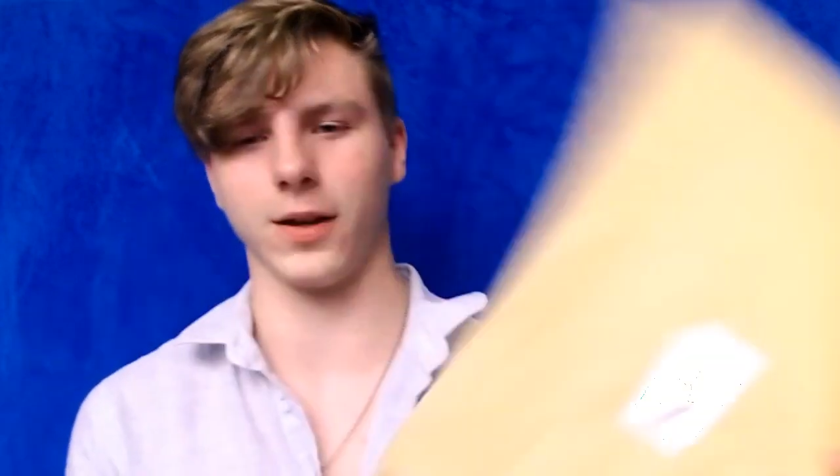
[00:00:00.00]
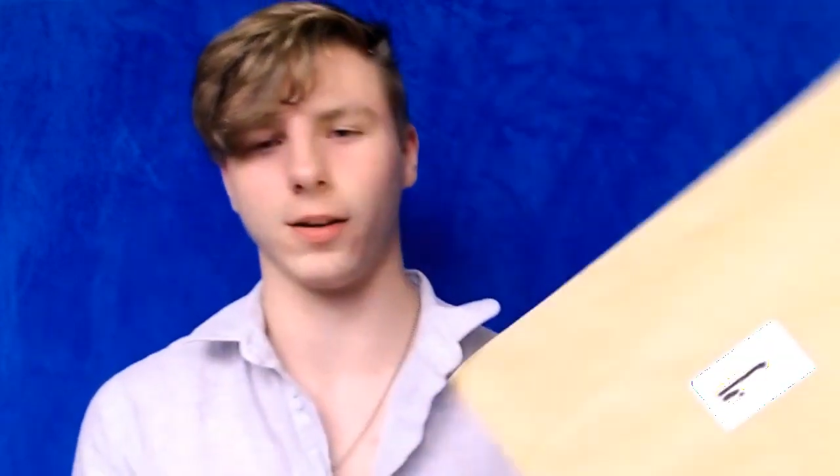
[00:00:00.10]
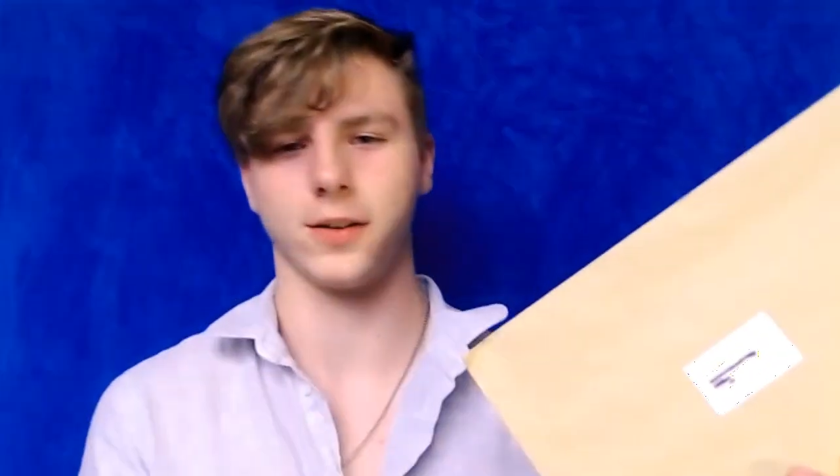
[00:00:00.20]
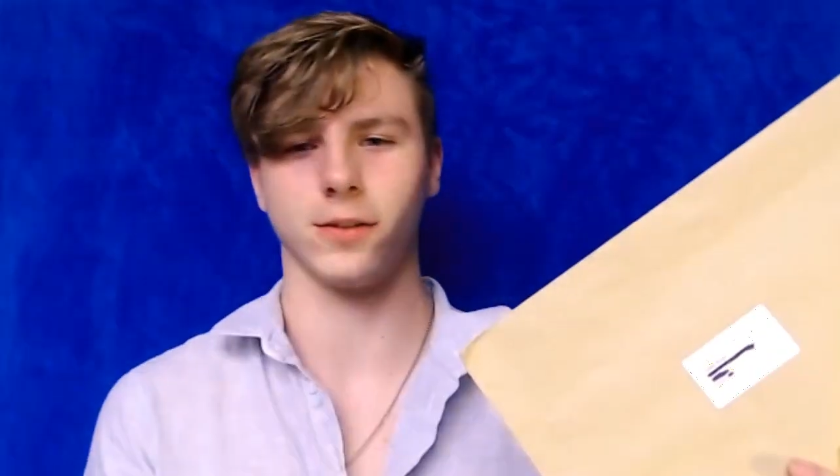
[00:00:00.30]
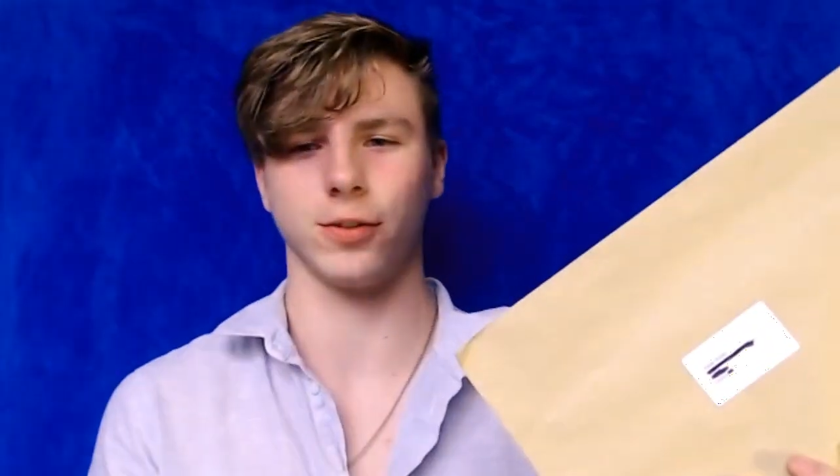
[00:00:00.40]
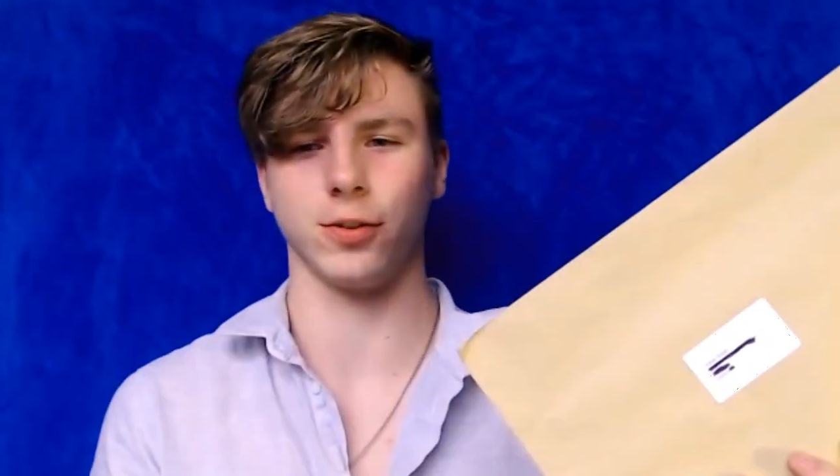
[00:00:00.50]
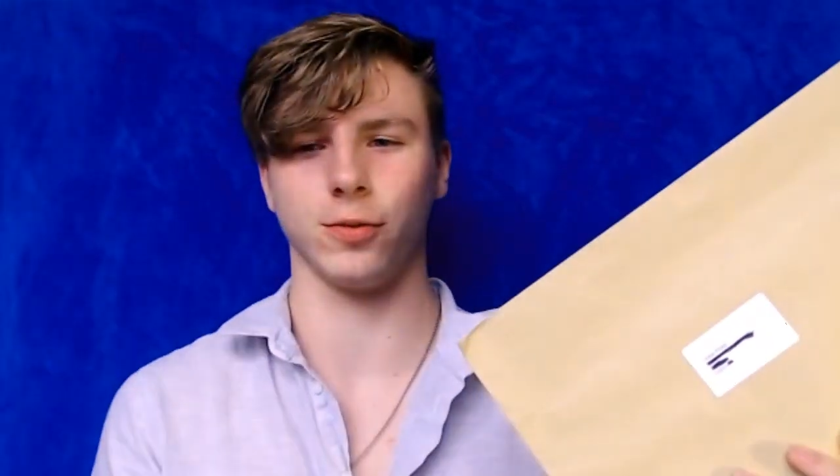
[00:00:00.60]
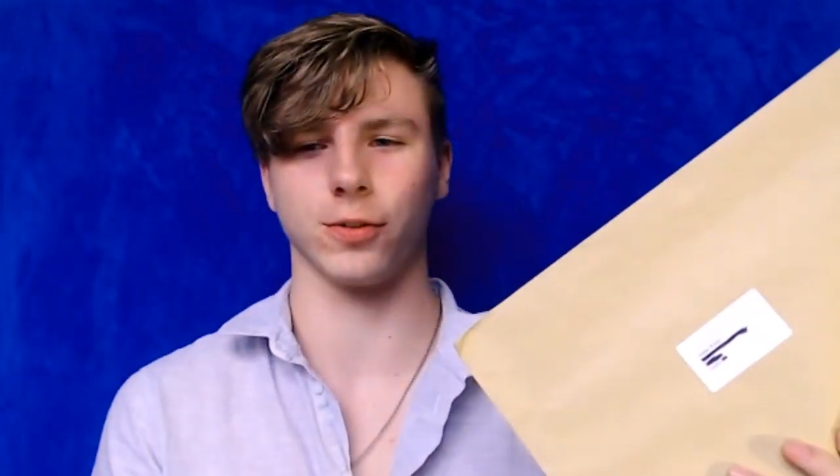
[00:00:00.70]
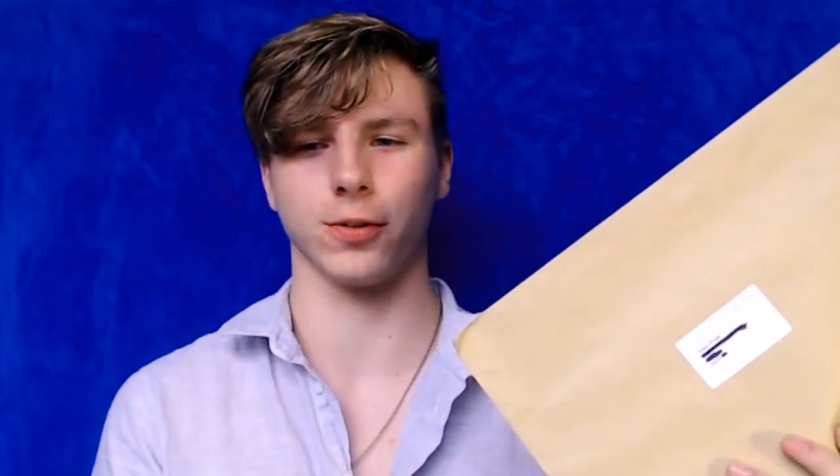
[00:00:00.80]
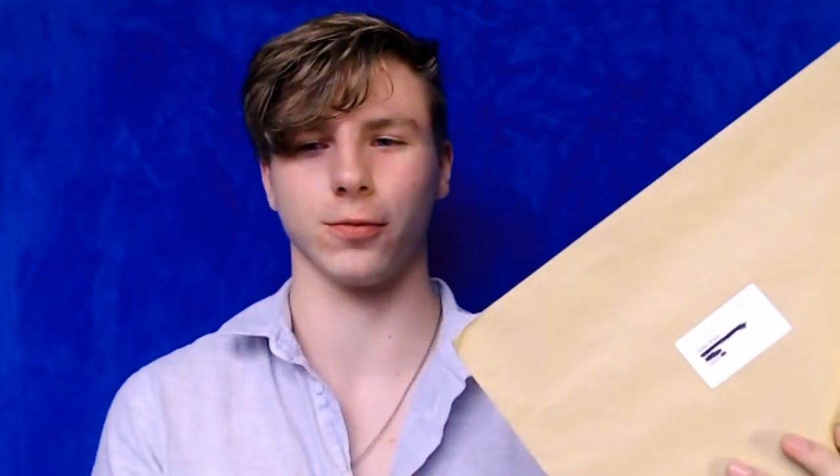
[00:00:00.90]
Junior
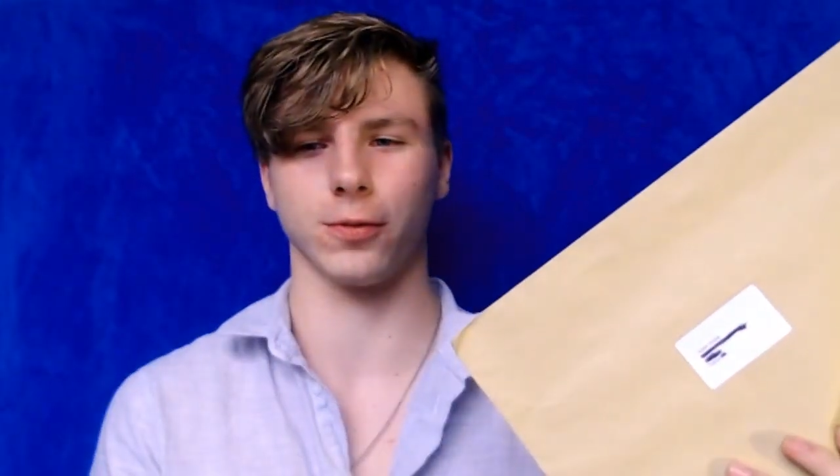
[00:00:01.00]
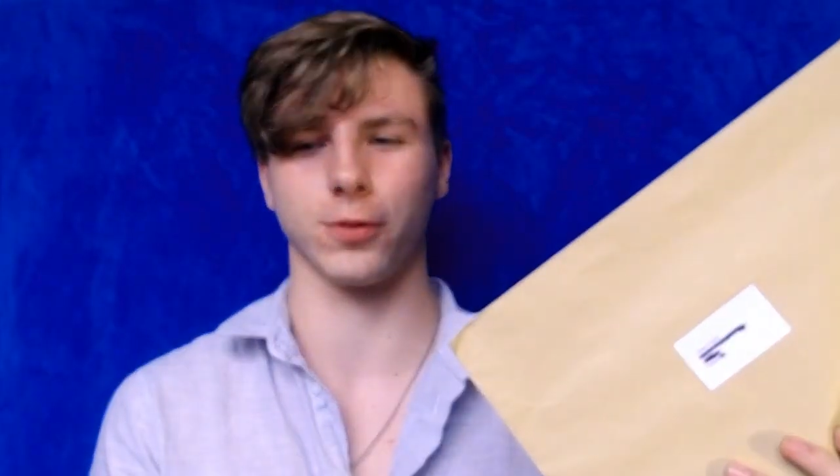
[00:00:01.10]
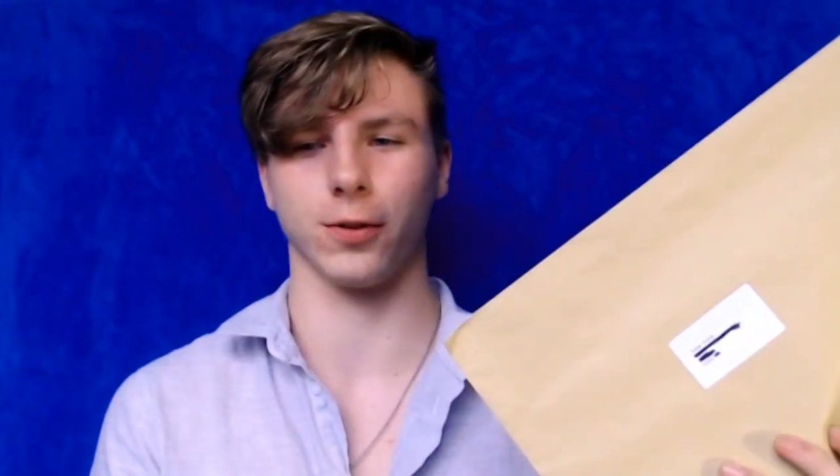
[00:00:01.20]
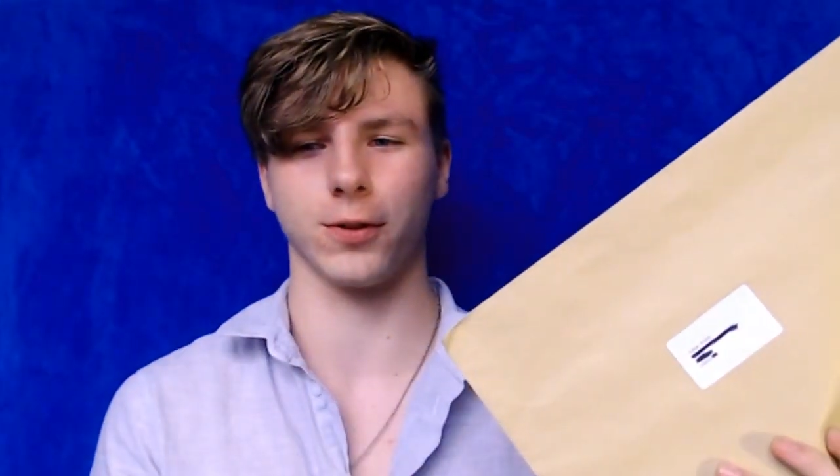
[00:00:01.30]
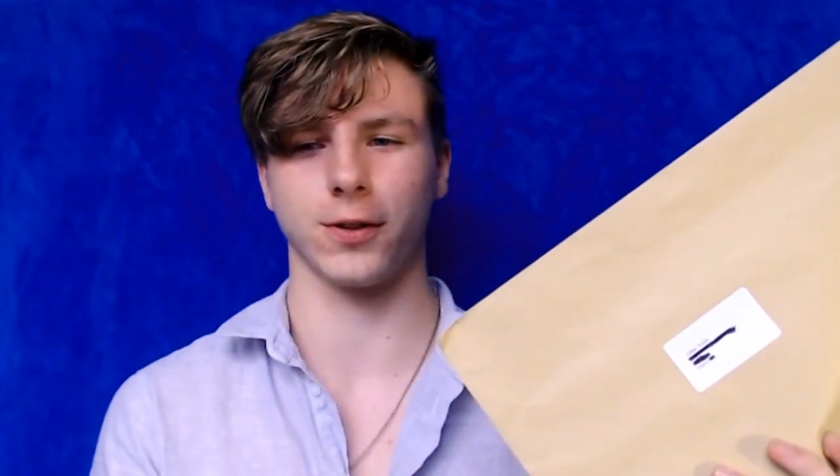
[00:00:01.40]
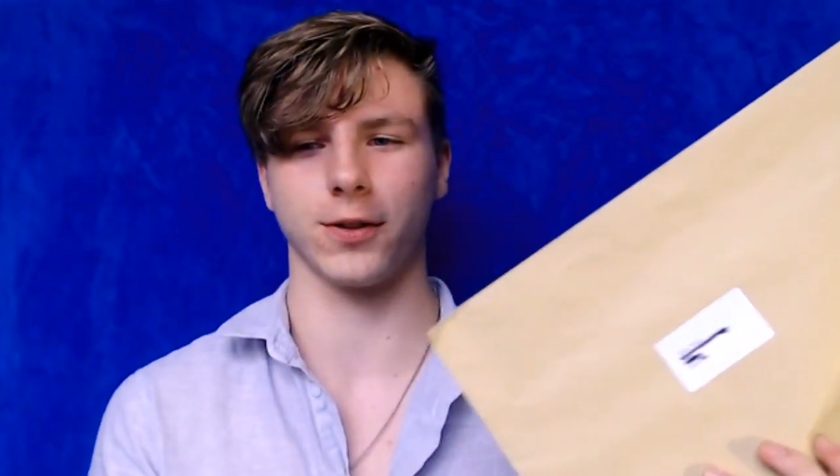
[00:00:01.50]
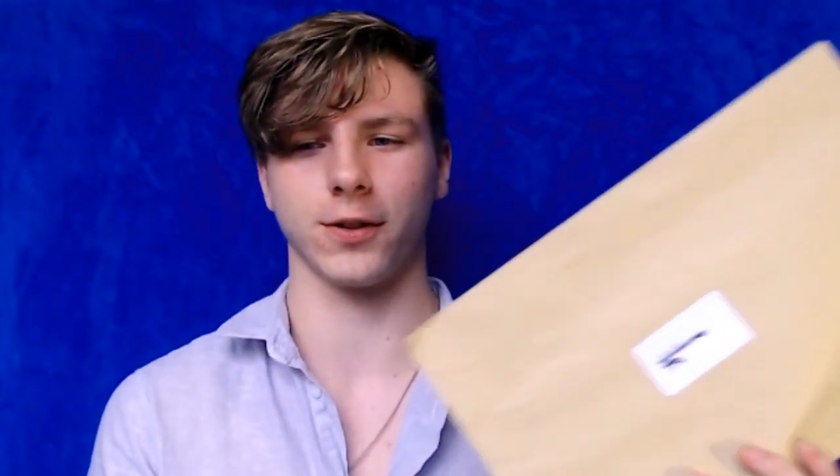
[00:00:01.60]
Cert results.